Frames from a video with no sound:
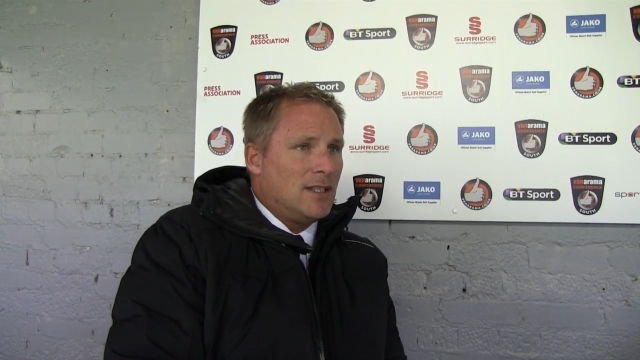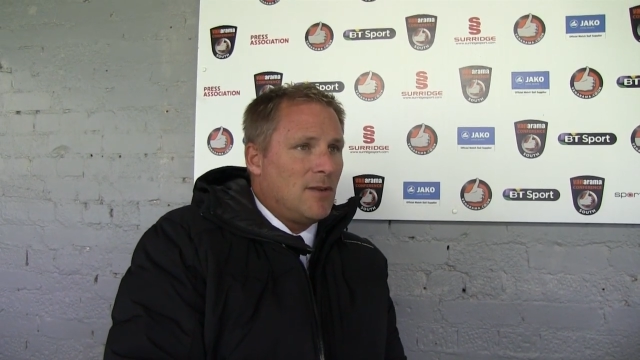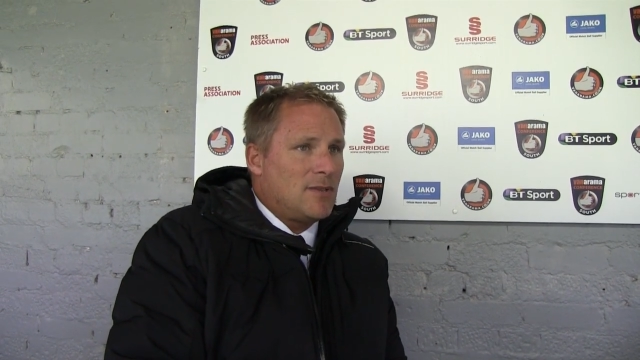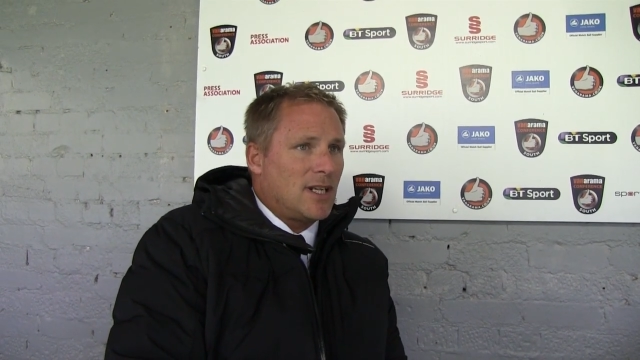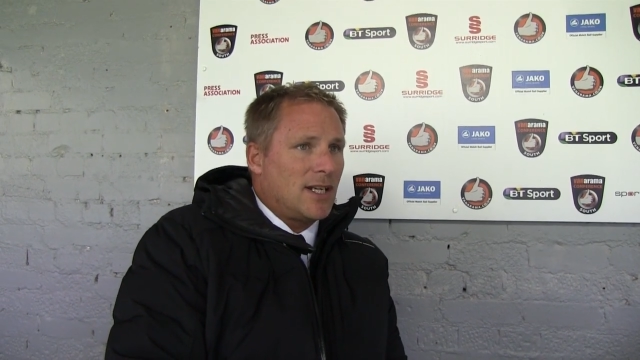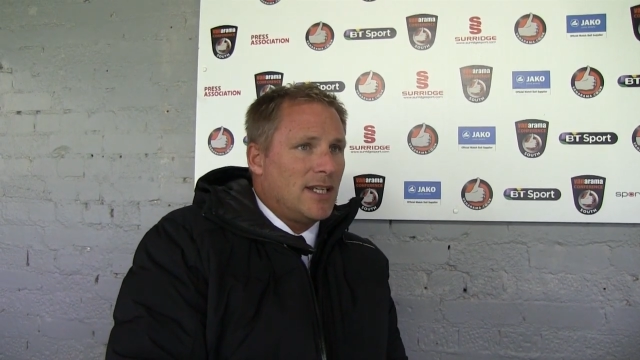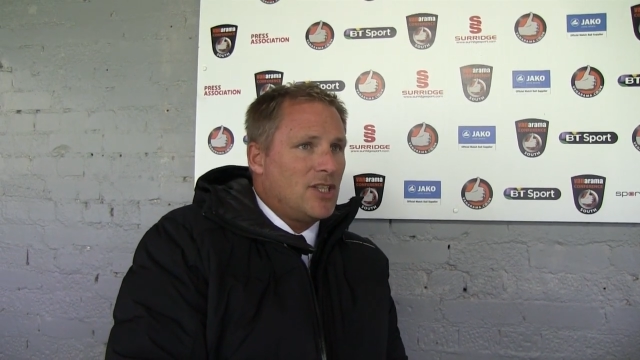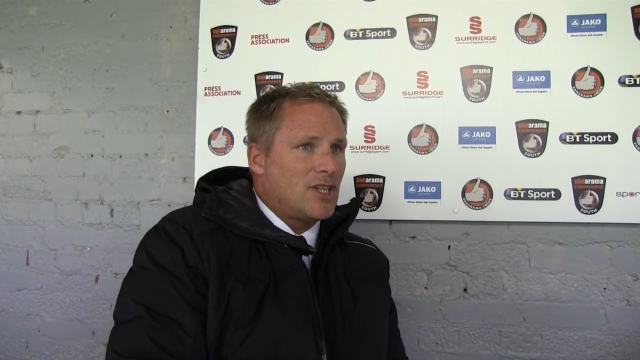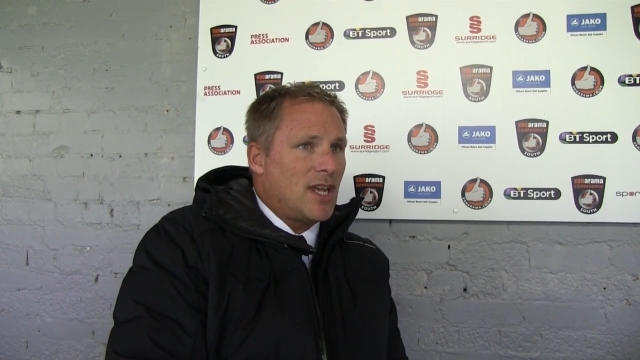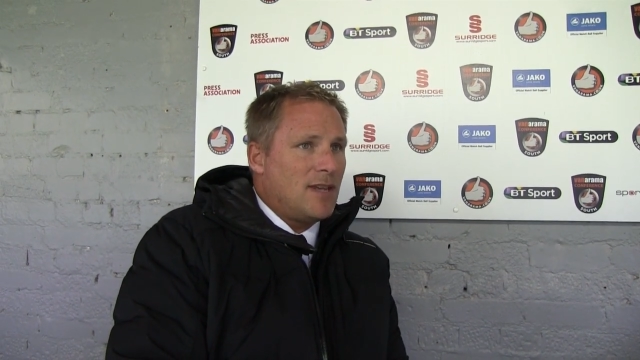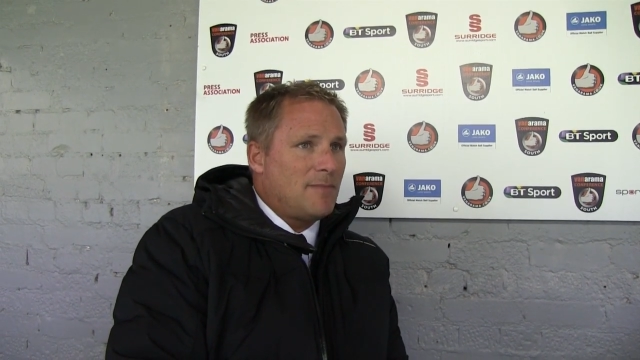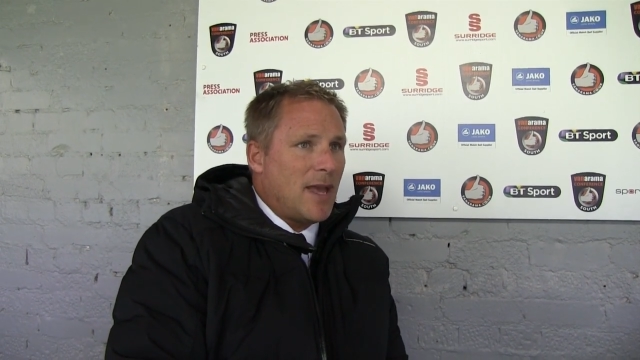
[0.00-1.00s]
It was a
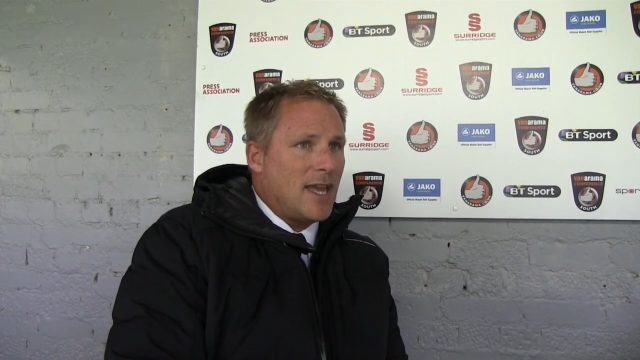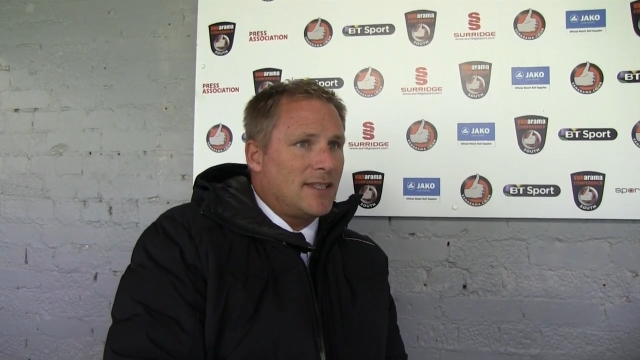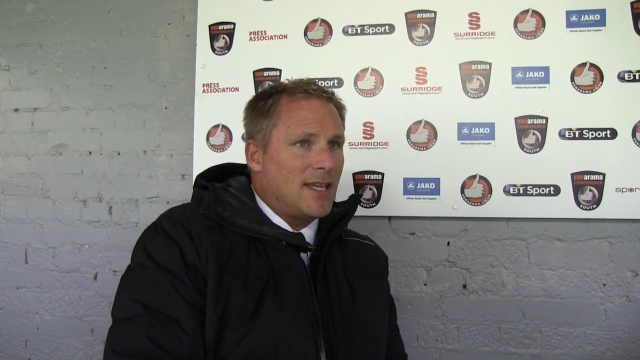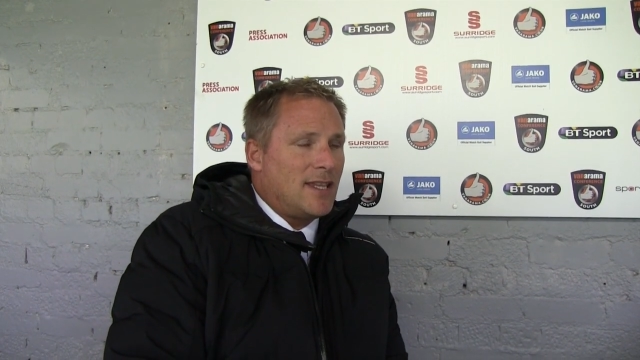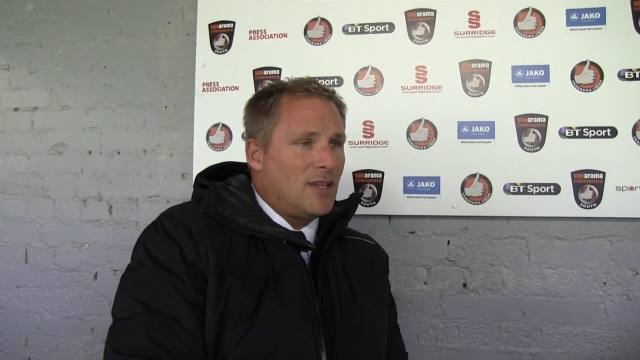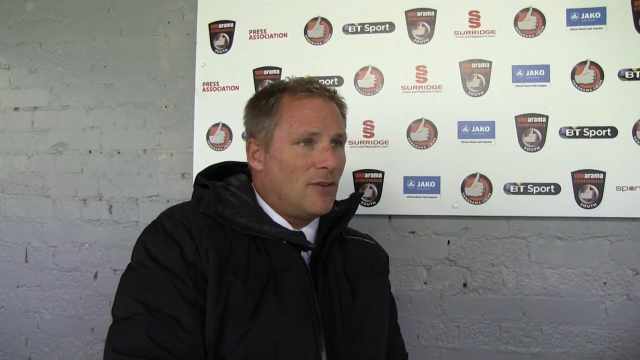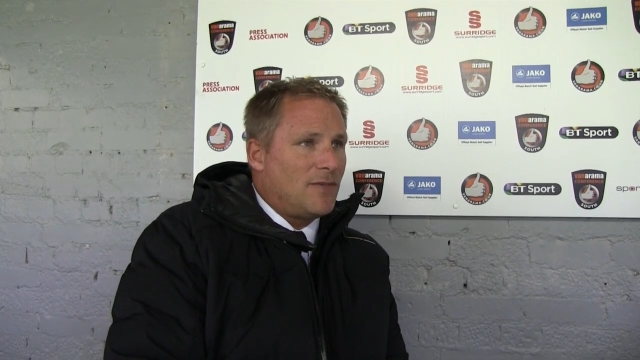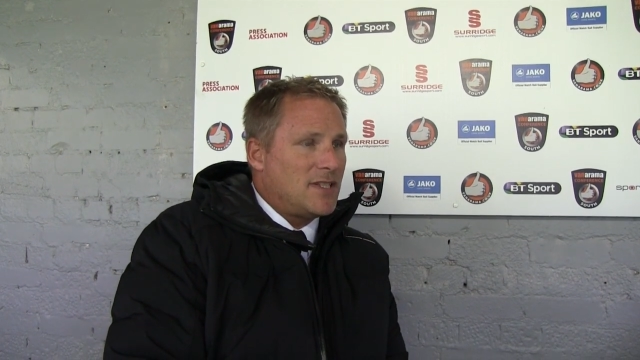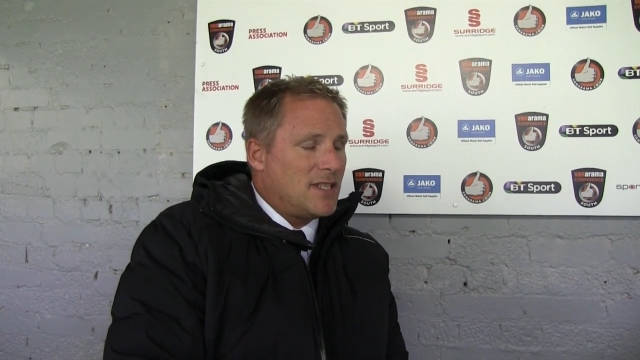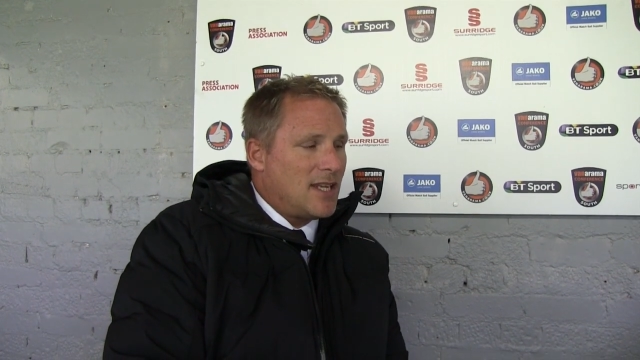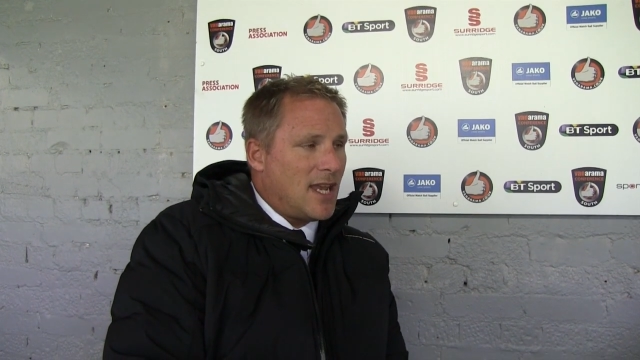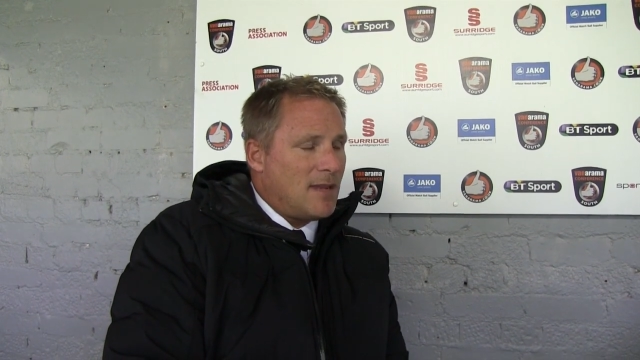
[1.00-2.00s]
cliche bad day at the office
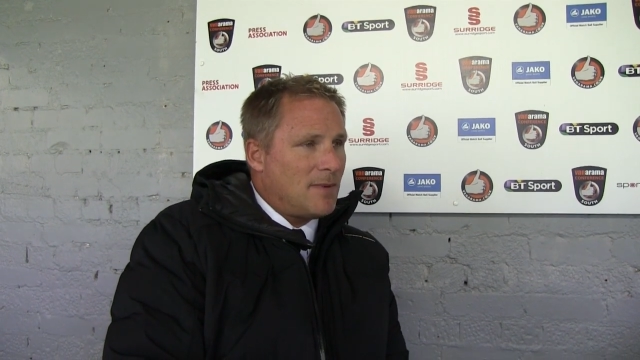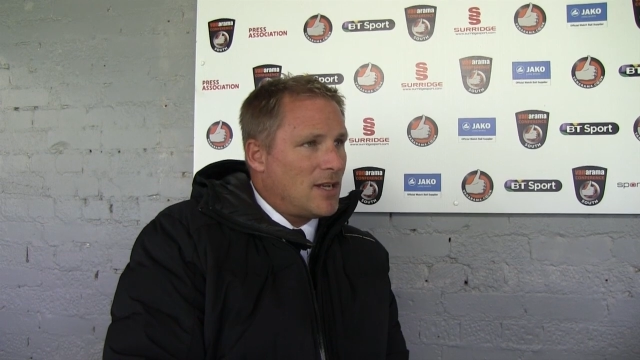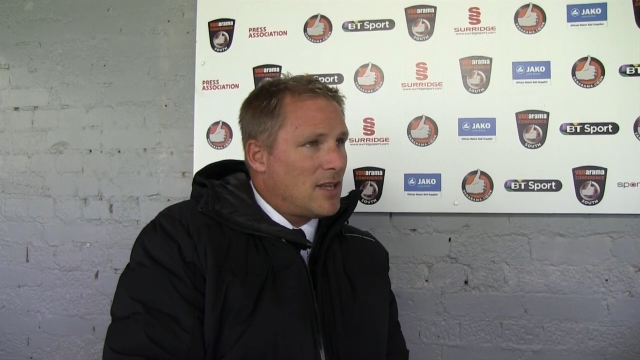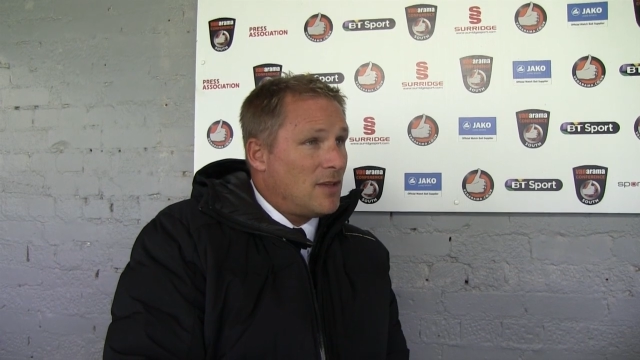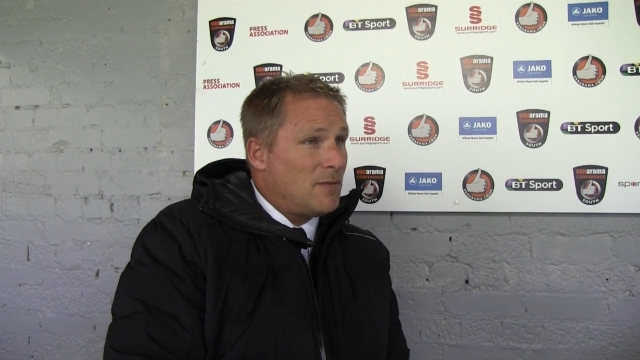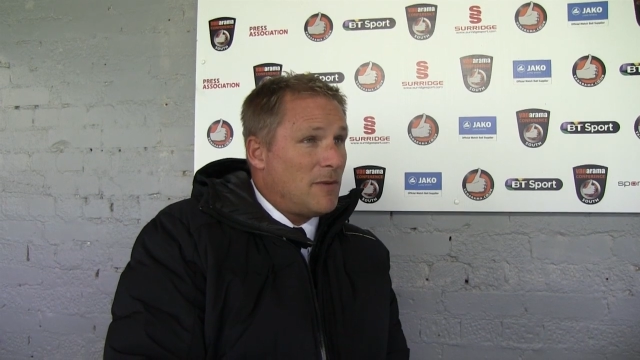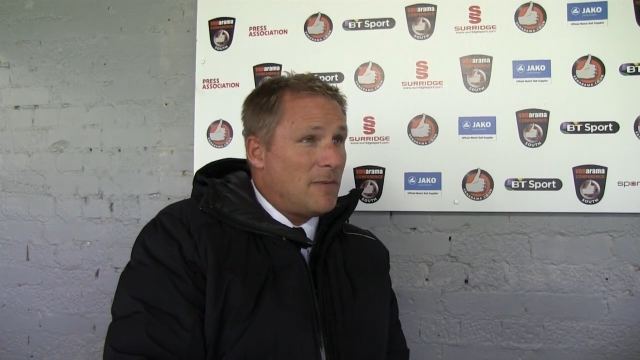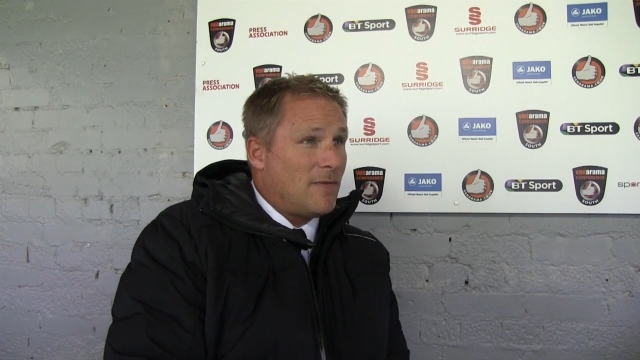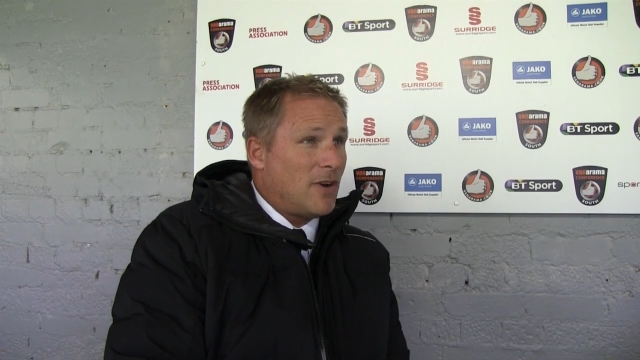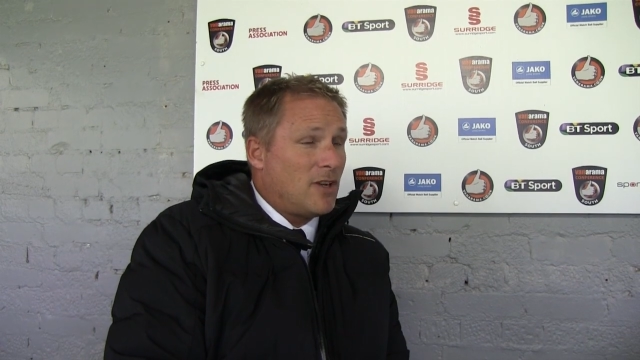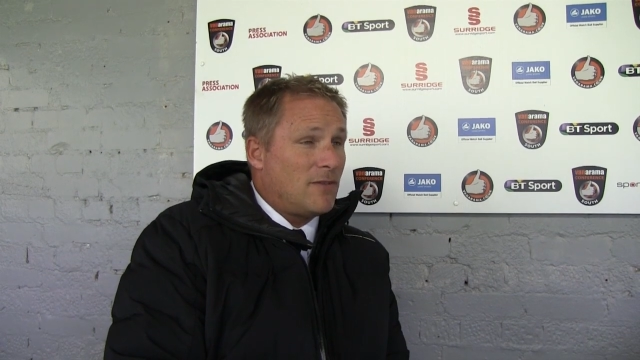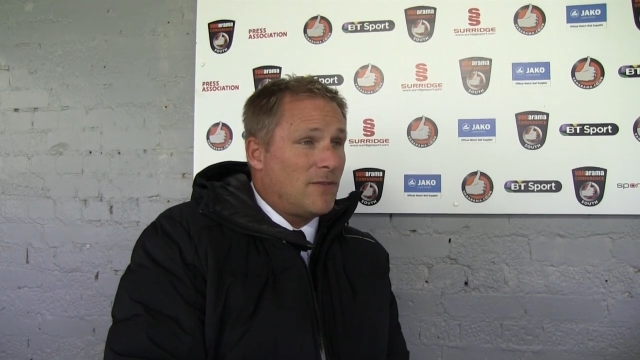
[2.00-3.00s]
today, but I don't think we've been
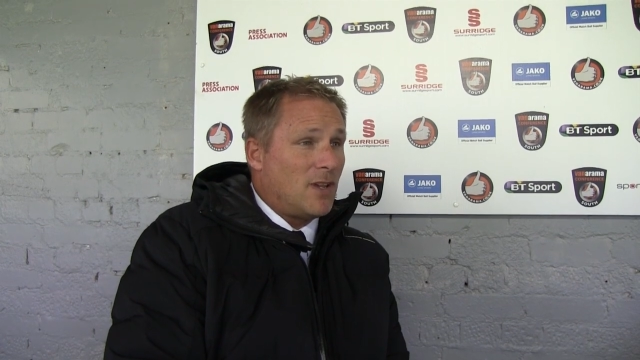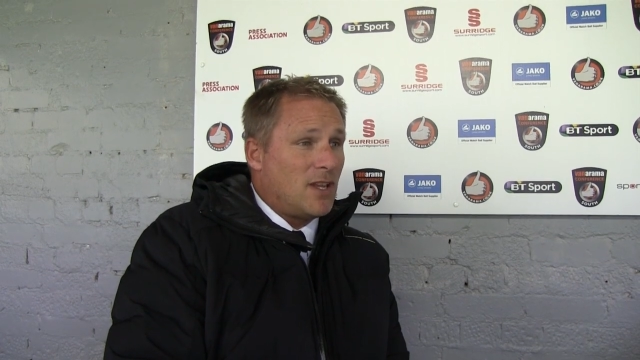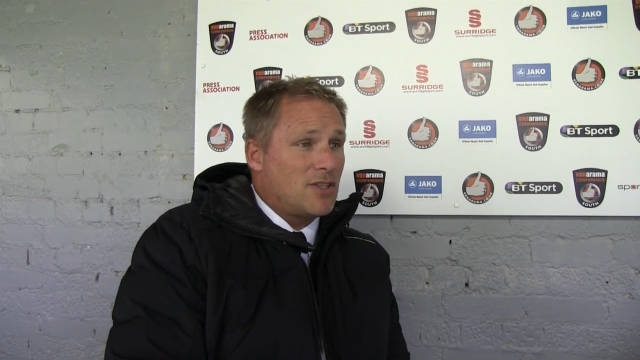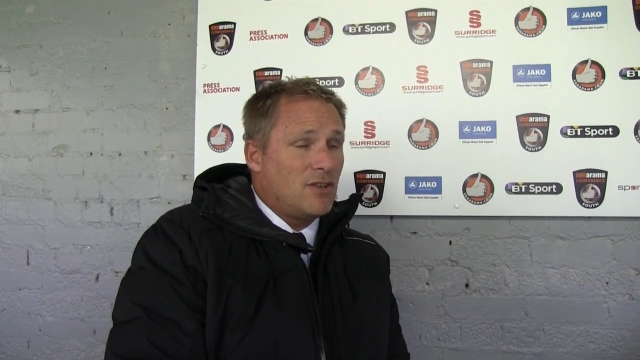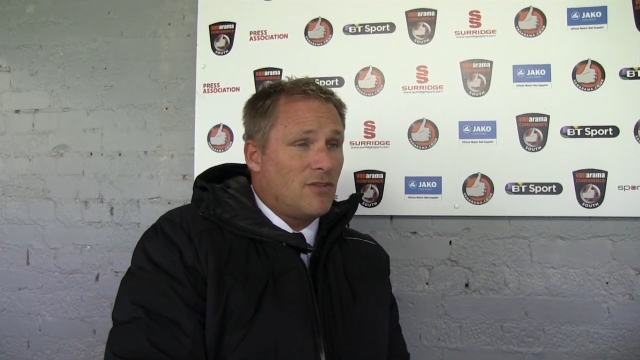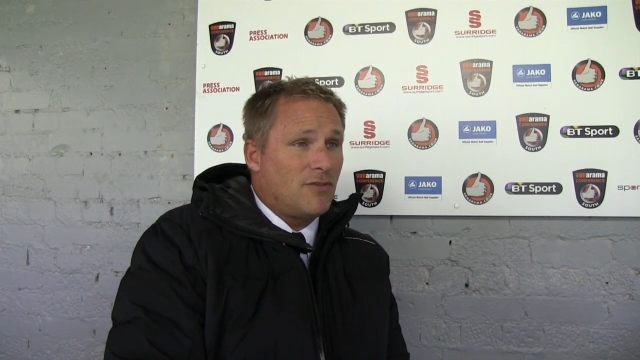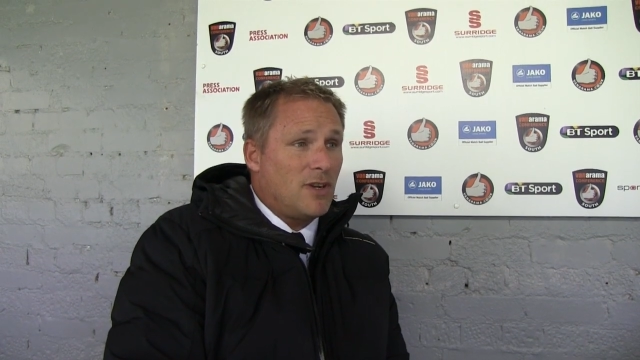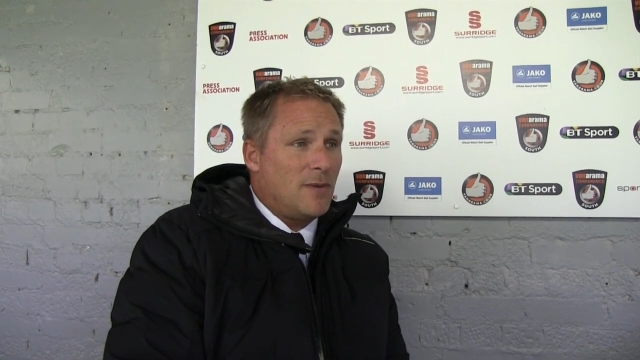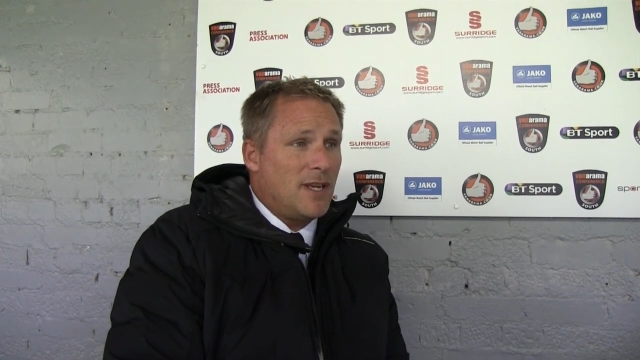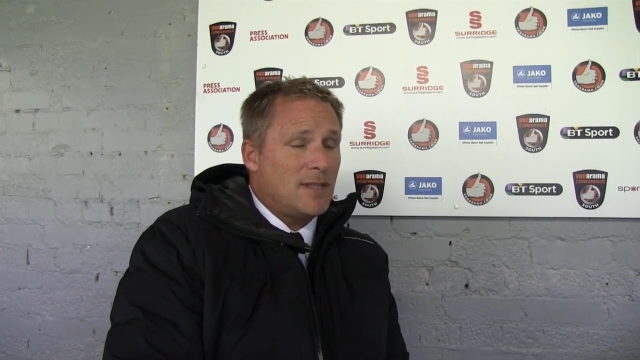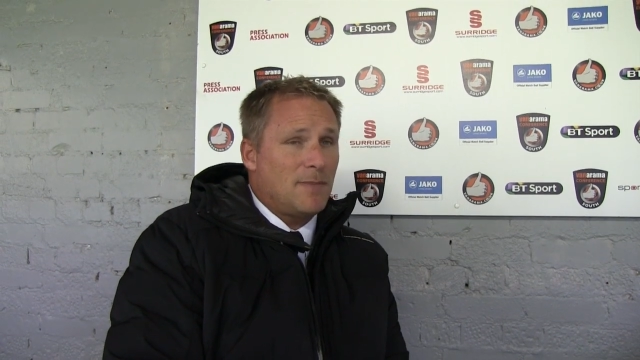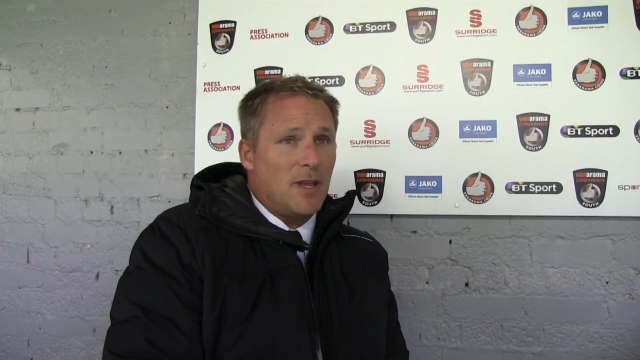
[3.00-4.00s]
very good for the last 2-3 weeks.